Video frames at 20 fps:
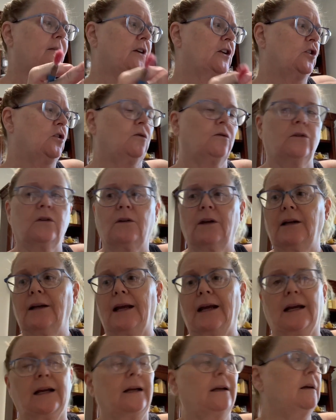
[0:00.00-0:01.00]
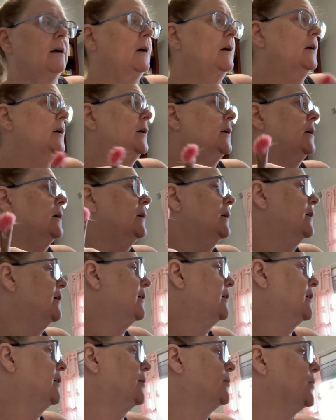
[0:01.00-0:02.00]
then you get a
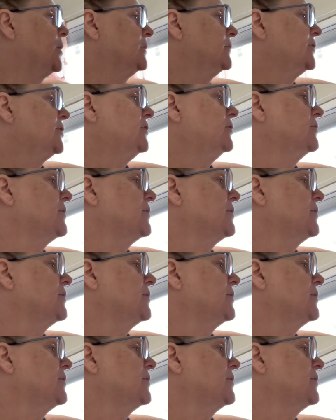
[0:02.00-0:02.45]
little